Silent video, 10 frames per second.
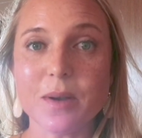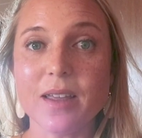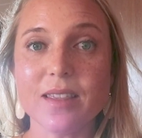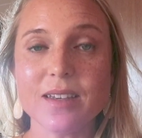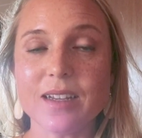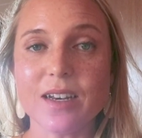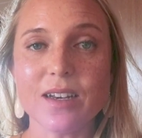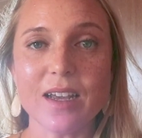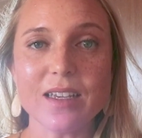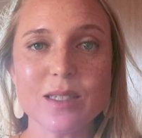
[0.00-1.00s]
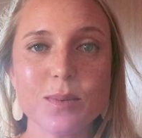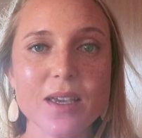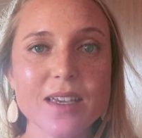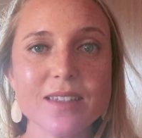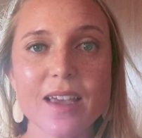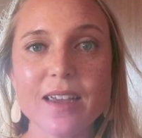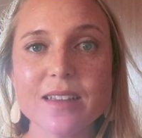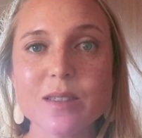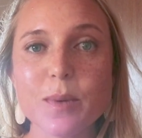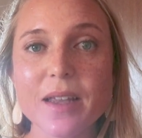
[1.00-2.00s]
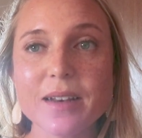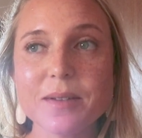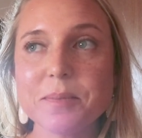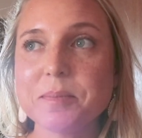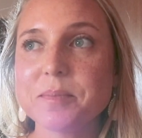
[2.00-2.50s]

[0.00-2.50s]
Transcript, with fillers: month to get a nice place. I can spend